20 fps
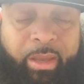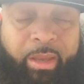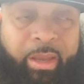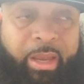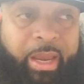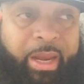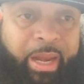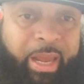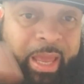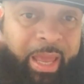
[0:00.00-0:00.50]

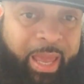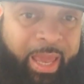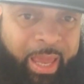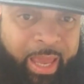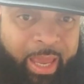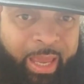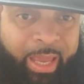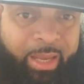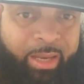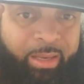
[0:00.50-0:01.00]
in their
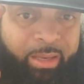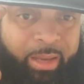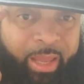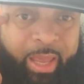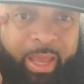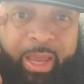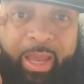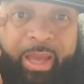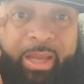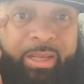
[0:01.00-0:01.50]

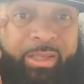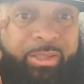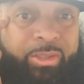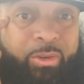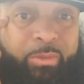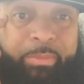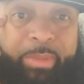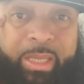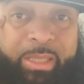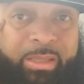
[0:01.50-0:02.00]
head is
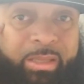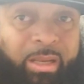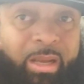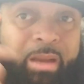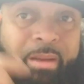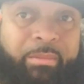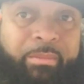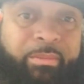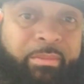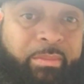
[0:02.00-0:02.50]
so messed
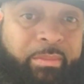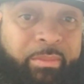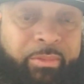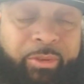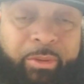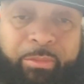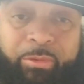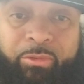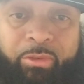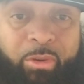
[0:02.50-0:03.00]
up
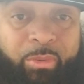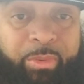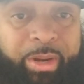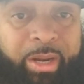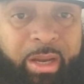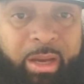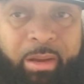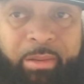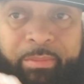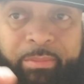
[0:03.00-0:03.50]
from
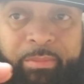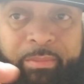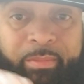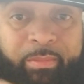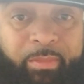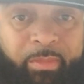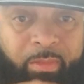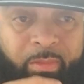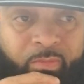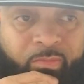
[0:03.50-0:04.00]
growing
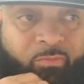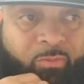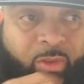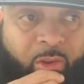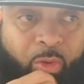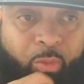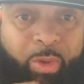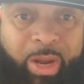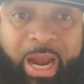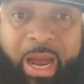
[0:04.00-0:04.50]

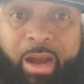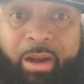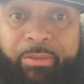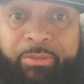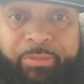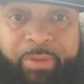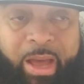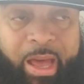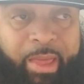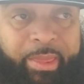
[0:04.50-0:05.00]
up without a
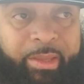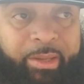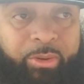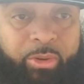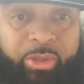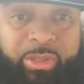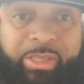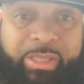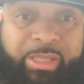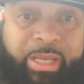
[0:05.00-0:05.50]
father
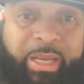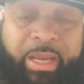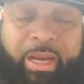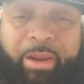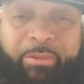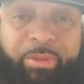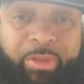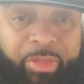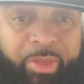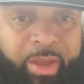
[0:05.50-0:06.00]
or seeing
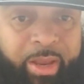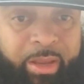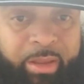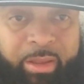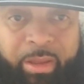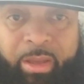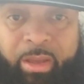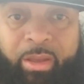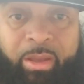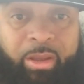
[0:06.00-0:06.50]
everything,
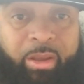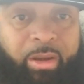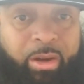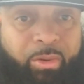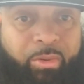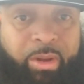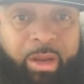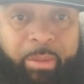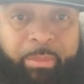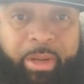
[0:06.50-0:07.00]
you
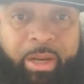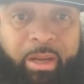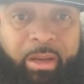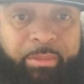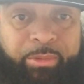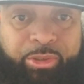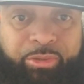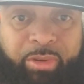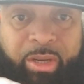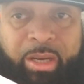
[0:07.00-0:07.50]
know, coming
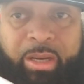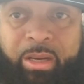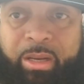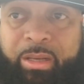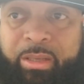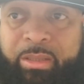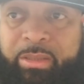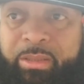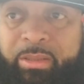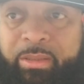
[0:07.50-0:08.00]
up.
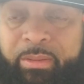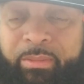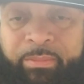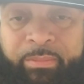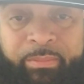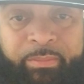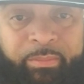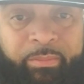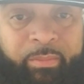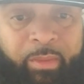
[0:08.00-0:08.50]
Drugs,
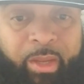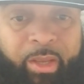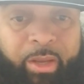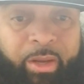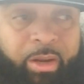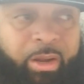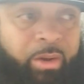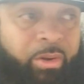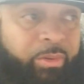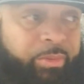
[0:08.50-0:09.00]
you
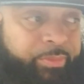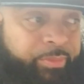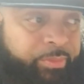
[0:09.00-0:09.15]
know,